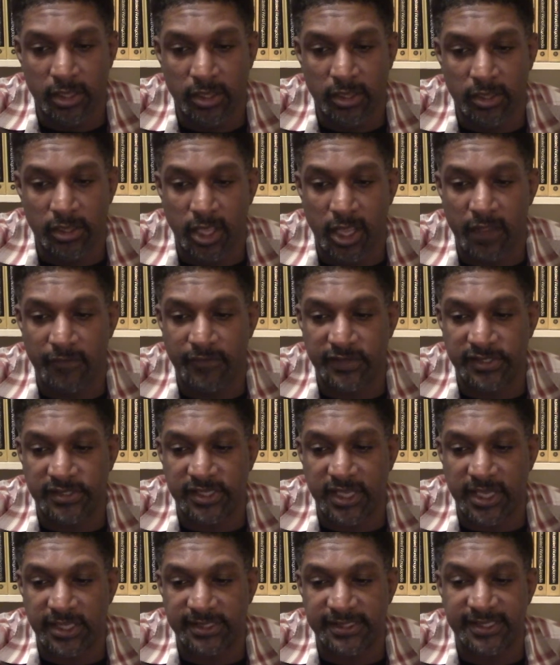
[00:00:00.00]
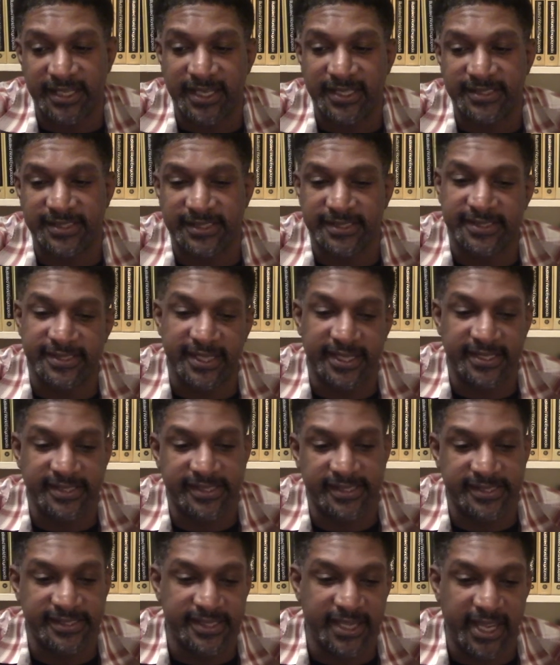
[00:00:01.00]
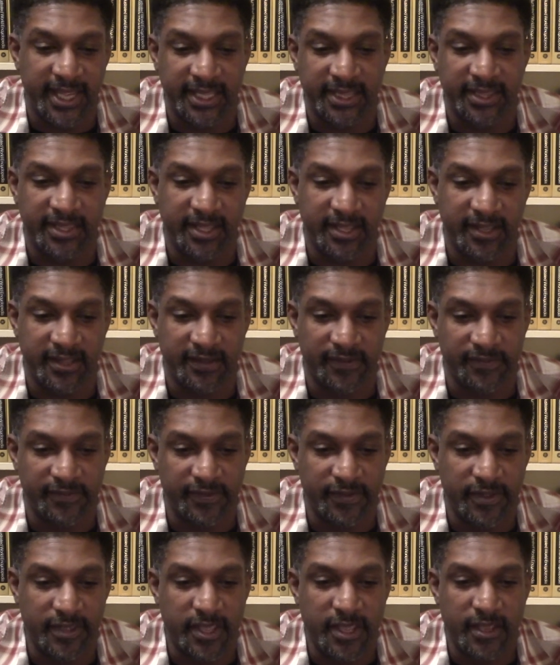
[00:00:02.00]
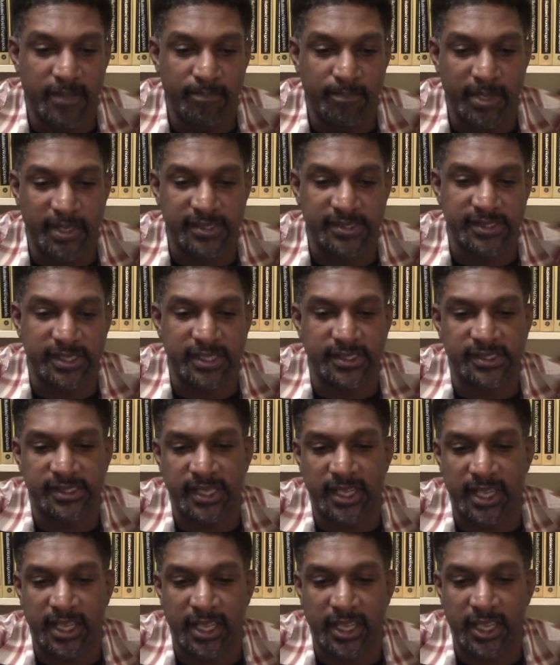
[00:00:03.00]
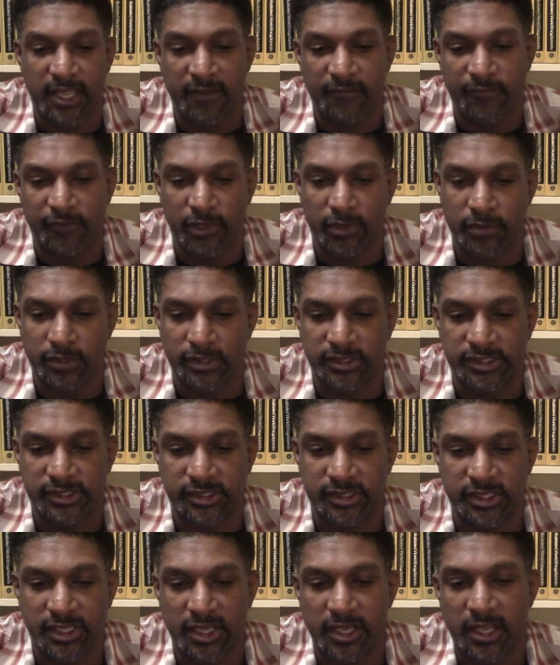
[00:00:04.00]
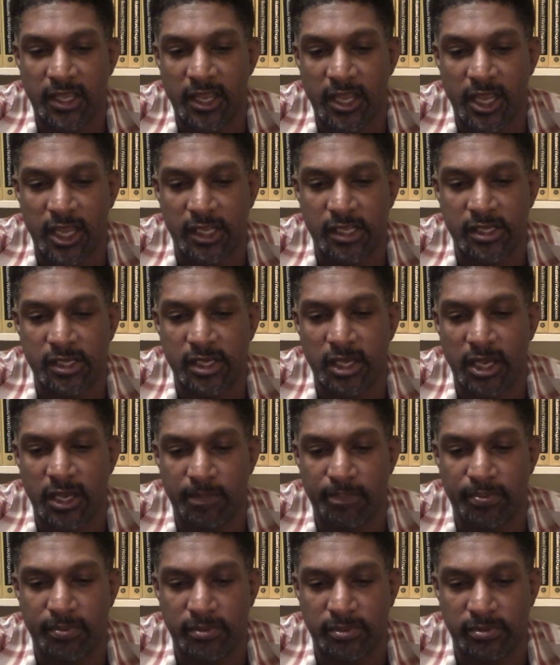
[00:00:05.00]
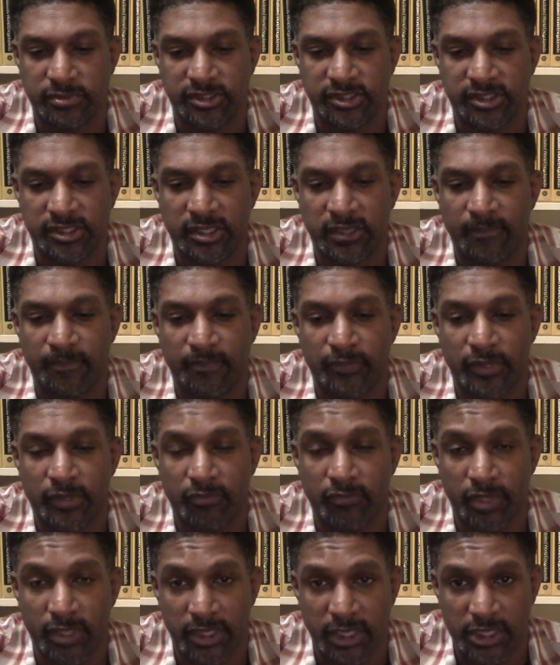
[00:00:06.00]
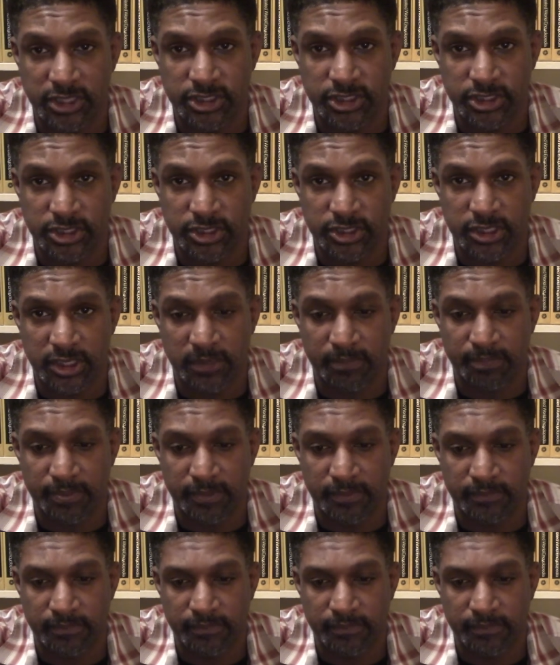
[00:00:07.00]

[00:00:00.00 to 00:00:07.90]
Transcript: Love is not sex and sex is not love. But sex can influence a couple's relationship.